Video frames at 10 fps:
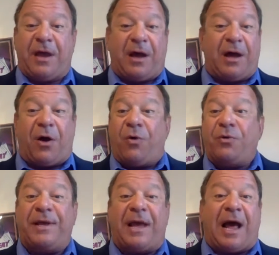
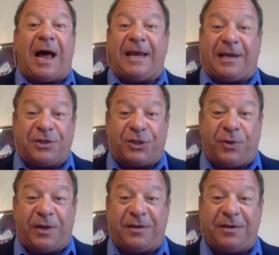only I can do
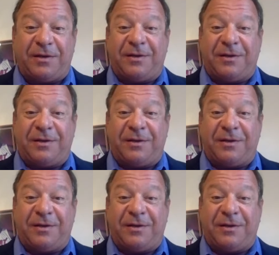it,